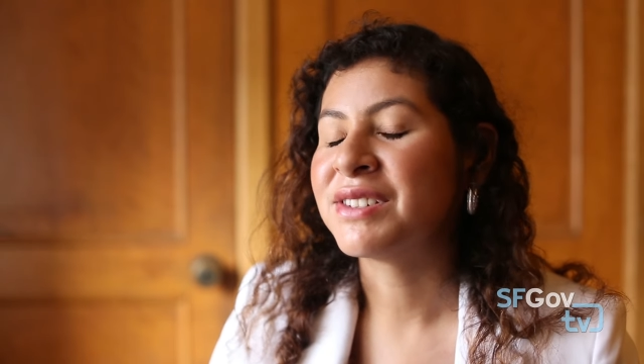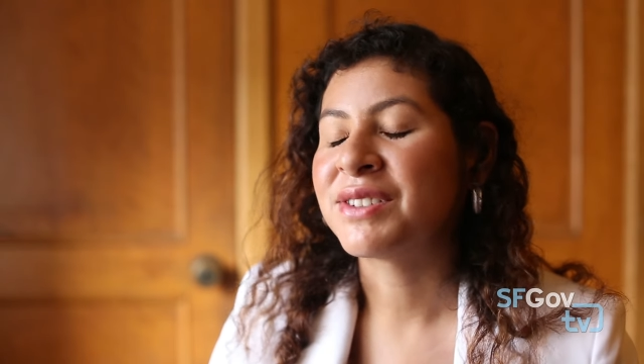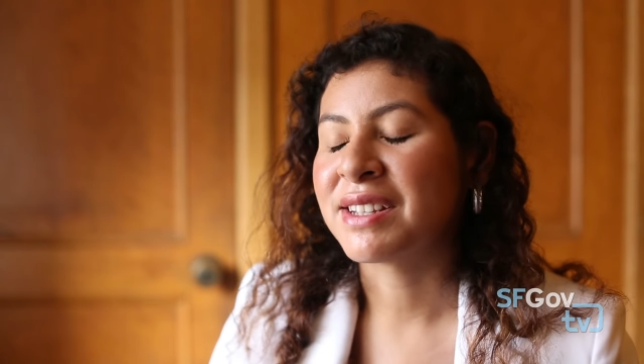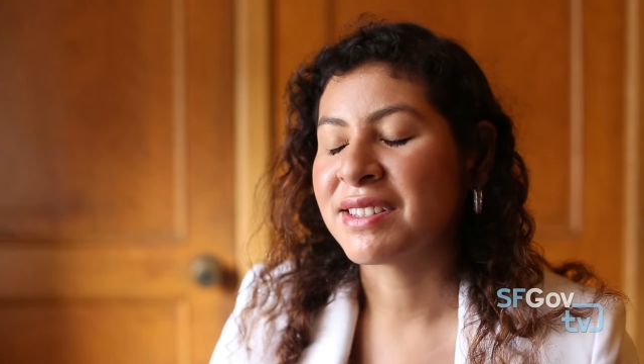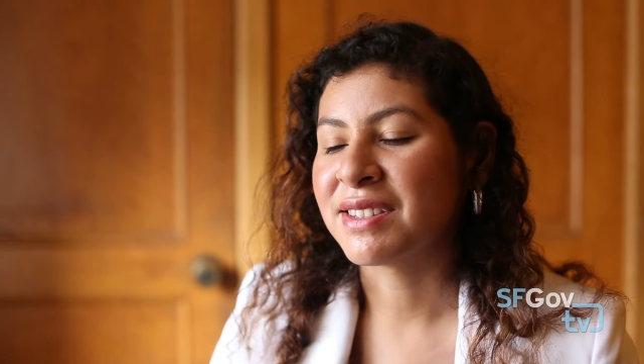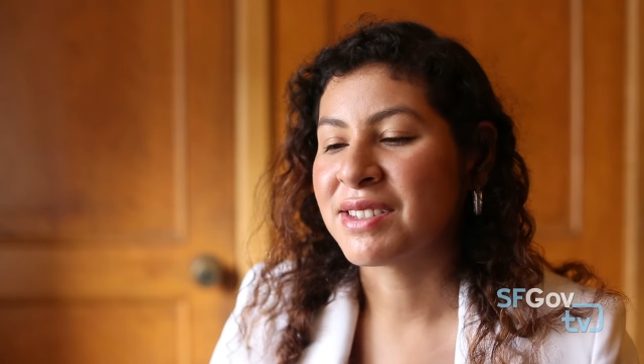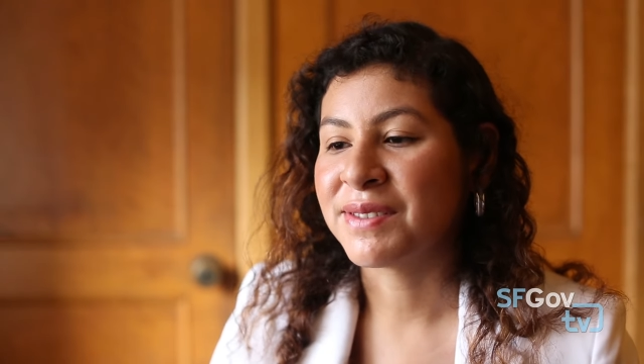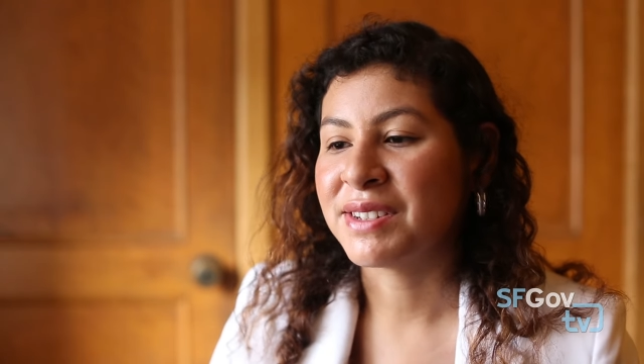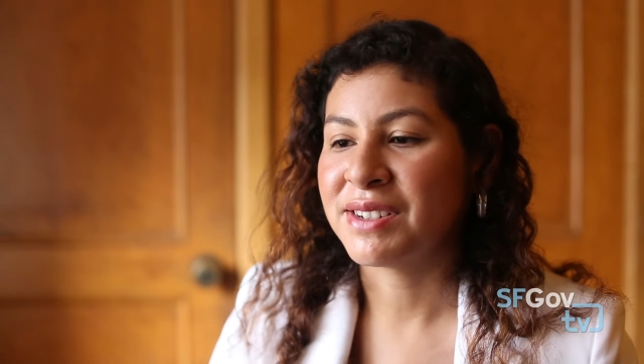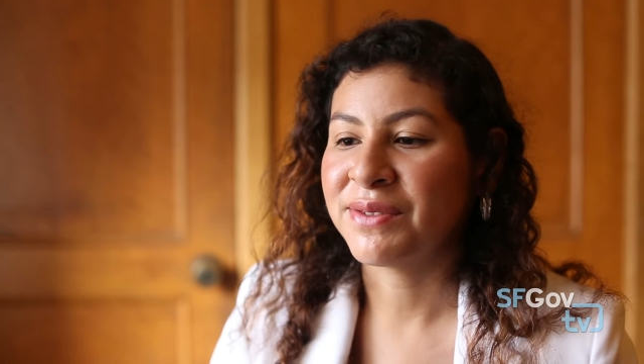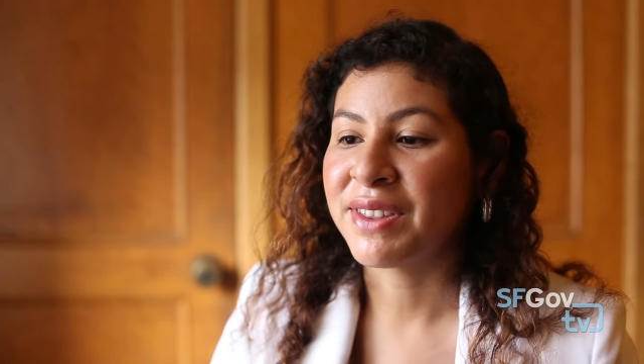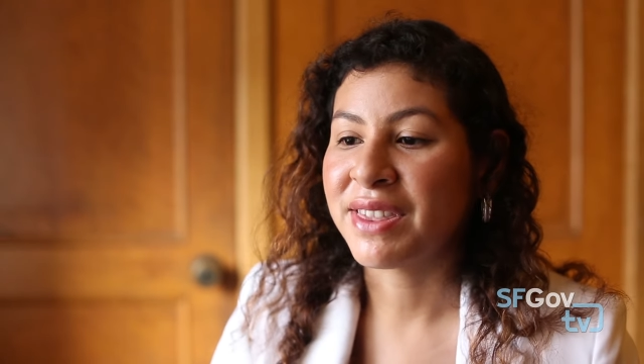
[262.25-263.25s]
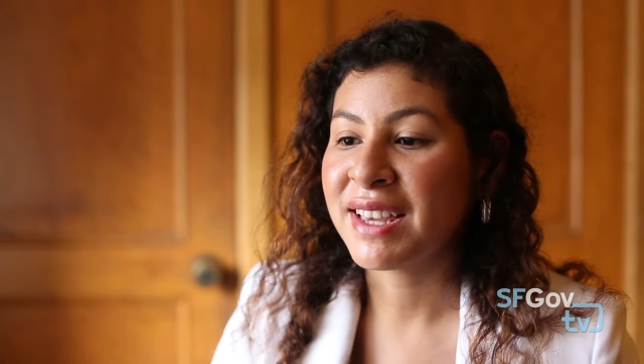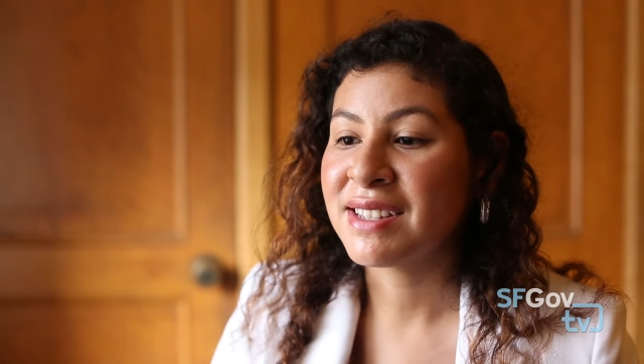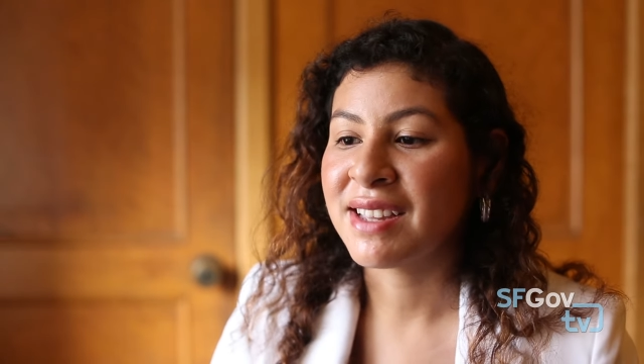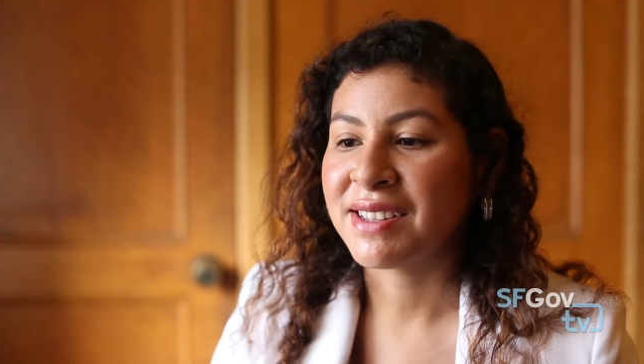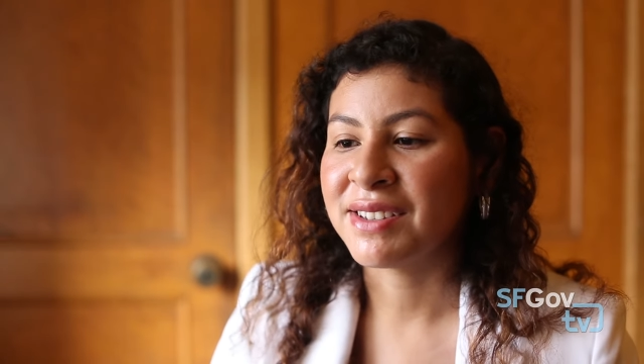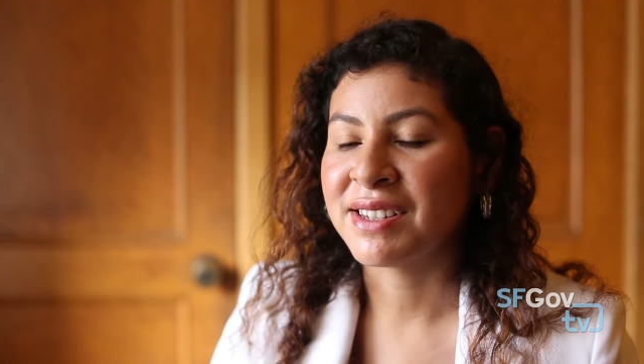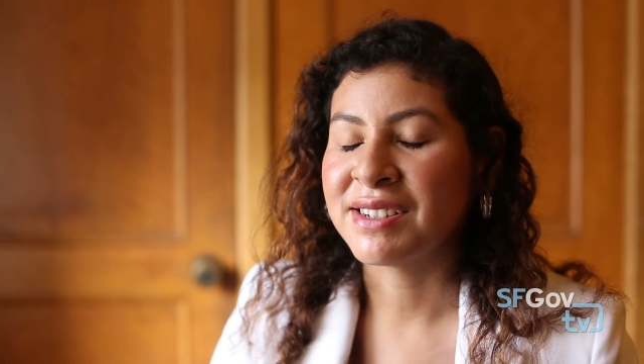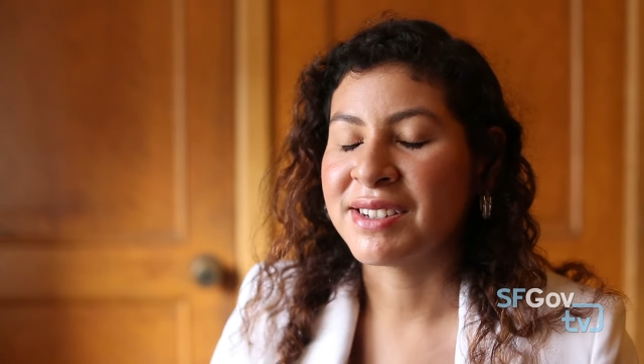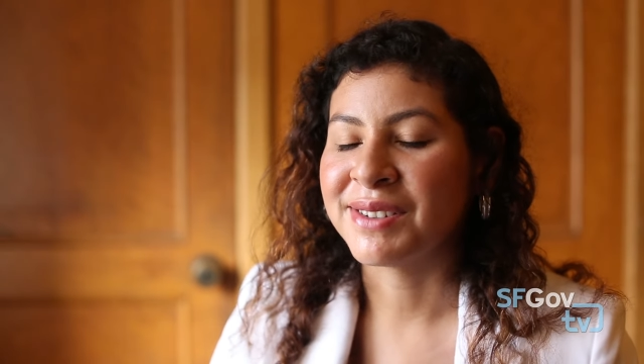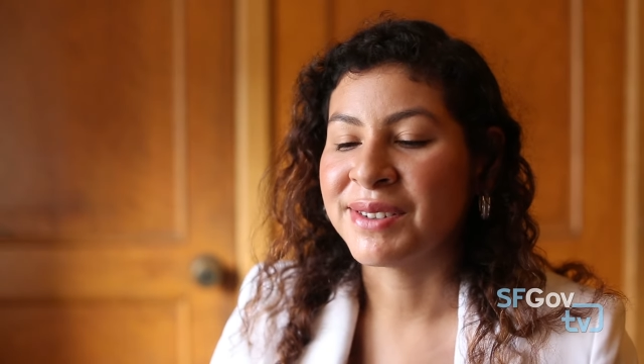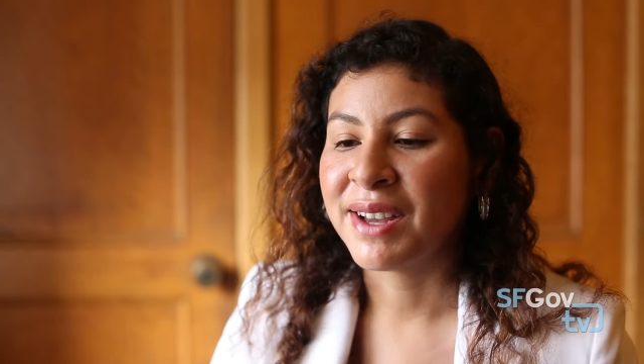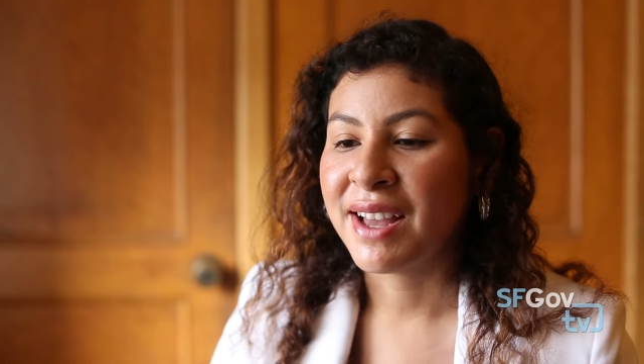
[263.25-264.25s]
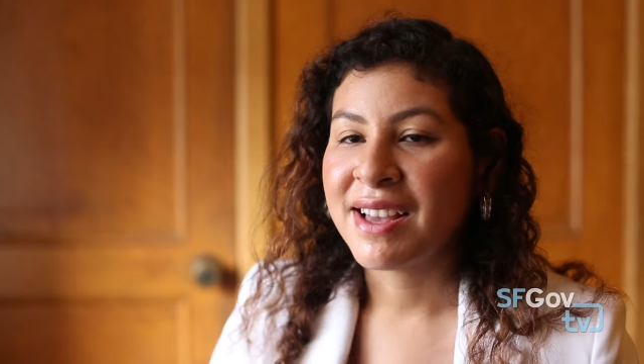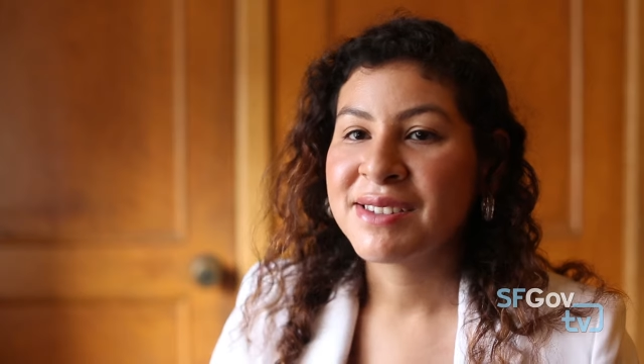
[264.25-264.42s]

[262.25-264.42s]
interests and so many different things that you can do.